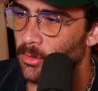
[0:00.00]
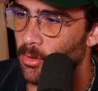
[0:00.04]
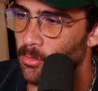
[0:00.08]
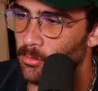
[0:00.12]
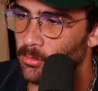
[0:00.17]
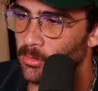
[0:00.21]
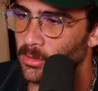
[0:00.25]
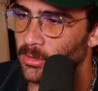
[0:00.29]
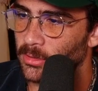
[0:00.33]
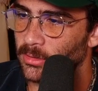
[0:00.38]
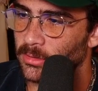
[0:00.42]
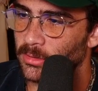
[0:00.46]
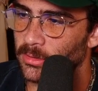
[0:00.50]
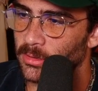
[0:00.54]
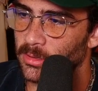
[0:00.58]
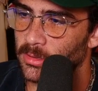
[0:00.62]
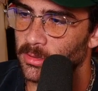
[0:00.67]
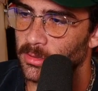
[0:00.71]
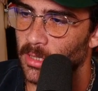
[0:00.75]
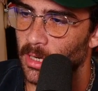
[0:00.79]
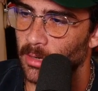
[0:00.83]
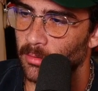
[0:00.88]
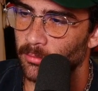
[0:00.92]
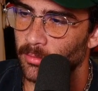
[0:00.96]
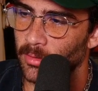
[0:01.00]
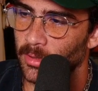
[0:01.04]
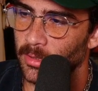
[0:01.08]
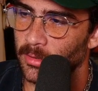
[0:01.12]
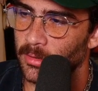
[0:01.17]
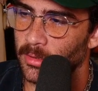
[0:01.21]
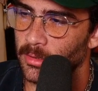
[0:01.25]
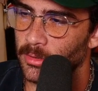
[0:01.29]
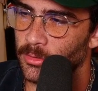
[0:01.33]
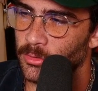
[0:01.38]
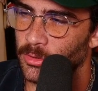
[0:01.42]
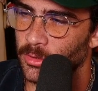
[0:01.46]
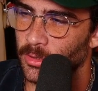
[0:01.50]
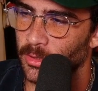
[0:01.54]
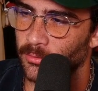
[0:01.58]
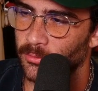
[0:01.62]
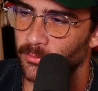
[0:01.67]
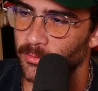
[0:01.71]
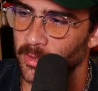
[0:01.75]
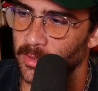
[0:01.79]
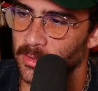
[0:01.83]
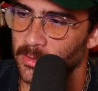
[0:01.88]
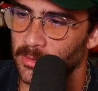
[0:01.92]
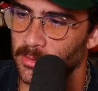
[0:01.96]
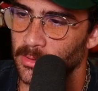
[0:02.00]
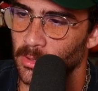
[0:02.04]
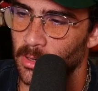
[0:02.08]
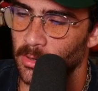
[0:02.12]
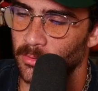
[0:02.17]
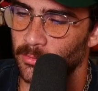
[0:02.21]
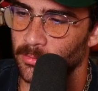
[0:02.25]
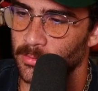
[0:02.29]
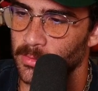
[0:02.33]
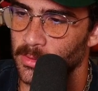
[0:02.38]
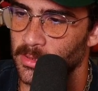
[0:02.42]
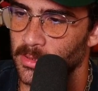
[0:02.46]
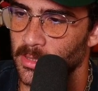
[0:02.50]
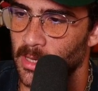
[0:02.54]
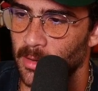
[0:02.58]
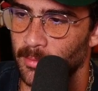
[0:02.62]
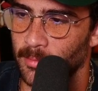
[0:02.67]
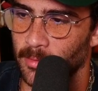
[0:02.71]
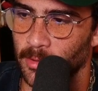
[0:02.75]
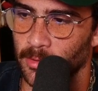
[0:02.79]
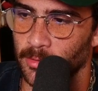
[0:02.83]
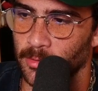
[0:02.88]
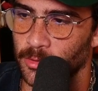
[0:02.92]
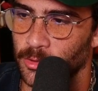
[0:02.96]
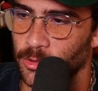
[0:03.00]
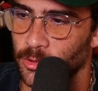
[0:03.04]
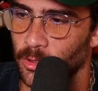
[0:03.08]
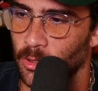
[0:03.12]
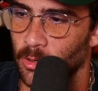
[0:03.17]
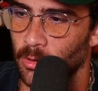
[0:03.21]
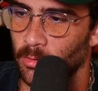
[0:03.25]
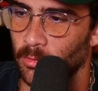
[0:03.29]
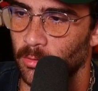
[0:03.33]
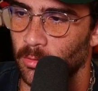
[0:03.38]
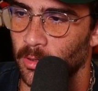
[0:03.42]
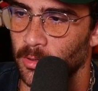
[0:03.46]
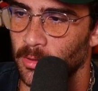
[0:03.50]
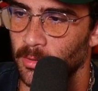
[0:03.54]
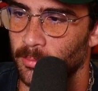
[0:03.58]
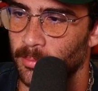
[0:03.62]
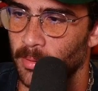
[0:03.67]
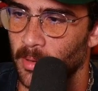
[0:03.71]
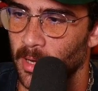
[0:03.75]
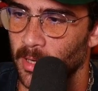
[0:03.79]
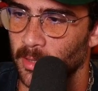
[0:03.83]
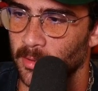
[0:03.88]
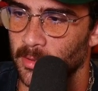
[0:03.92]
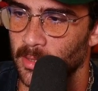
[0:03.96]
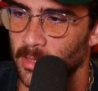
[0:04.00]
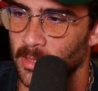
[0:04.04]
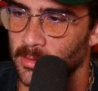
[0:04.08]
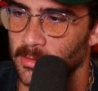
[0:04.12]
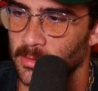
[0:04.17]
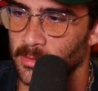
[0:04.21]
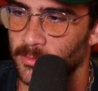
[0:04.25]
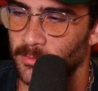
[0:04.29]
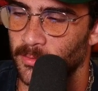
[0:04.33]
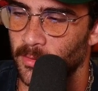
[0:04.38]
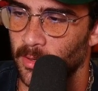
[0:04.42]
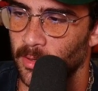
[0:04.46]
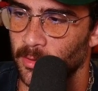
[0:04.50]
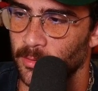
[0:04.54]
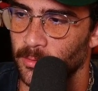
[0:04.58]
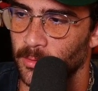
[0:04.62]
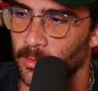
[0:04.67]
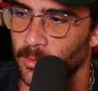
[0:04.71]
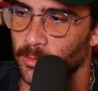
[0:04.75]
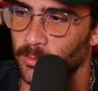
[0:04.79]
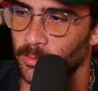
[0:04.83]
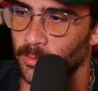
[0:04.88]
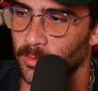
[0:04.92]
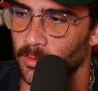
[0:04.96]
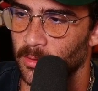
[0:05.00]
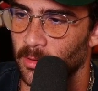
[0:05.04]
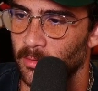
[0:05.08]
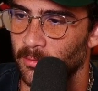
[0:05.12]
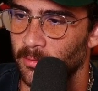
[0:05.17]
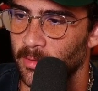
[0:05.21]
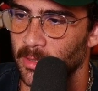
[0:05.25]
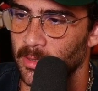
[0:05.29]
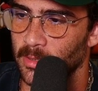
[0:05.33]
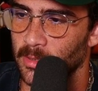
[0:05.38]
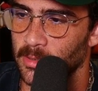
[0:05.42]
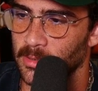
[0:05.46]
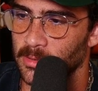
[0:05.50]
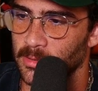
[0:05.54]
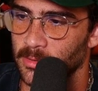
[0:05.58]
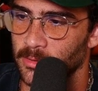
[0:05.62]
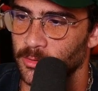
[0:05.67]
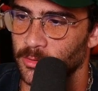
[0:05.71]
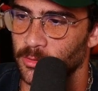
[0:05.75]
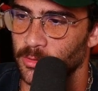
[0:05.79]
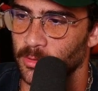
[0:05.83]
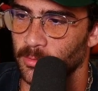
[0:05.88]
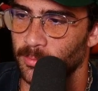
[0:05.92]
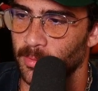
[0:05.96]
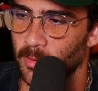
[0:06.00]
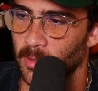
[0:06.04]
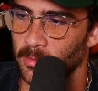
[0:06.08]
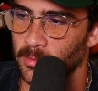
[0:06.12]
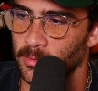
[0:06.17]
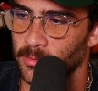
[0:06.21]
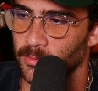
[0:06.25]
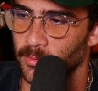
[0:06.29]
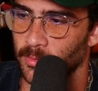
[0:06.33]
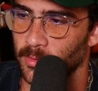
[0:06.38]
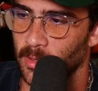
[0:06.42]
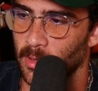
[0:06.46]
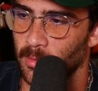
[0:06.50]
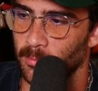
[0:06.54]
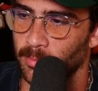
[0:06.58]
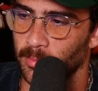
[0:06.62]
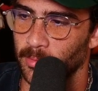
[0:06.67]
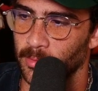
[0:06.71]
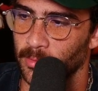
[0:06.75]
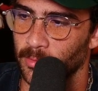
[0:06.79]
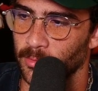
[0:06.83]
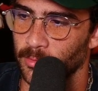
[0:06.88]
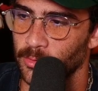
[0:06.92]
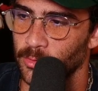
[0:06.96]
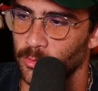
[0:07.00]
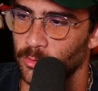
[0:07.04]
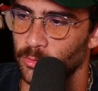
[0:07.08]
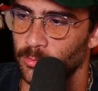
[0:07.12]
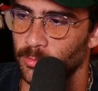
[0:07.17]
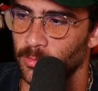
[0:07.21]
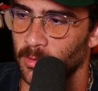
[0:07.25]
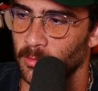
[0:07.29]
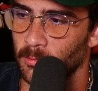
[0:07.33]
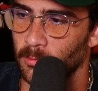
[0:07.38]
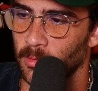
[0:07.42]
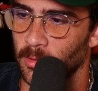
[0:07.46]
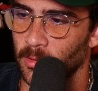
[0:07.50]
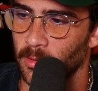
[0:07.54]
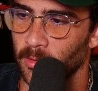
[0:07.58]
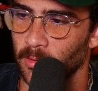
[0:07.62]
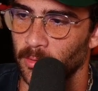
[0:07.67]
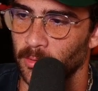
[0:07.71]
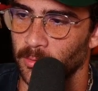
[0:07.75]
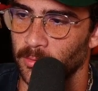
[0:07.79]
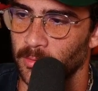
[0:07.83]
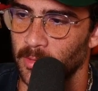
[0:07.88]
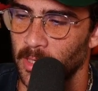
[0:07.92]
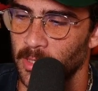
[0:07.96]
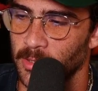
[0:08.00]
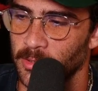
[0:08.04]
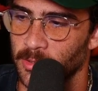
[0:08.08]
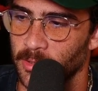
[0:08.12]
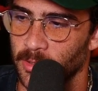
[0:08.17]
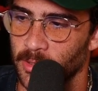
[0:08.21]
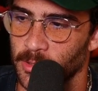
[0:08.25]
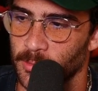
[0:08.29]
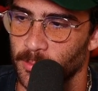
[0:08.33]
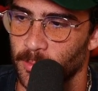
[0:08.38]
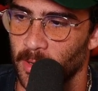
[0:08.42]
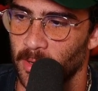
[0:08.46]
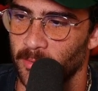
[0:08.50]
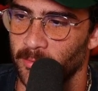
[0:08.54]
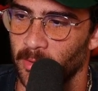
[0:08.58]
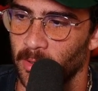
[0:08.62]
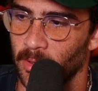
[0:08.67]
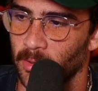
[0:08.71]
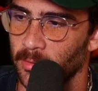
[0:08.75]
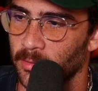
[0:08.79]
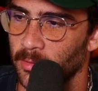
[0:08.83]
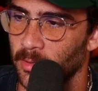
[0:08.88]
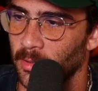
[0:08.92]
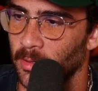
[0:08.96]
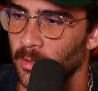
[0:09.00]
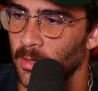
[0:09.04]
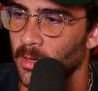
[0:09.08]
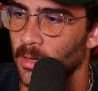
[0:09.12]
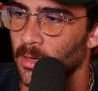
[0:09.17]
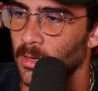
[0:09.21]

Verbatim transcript: What is this? I really think you should get Vic Starr from the Simon on the show or on the podcast. He's following you on Twitter already. He has interesting politics for a non-political YouTuber. He went on a little tangent against private healthcare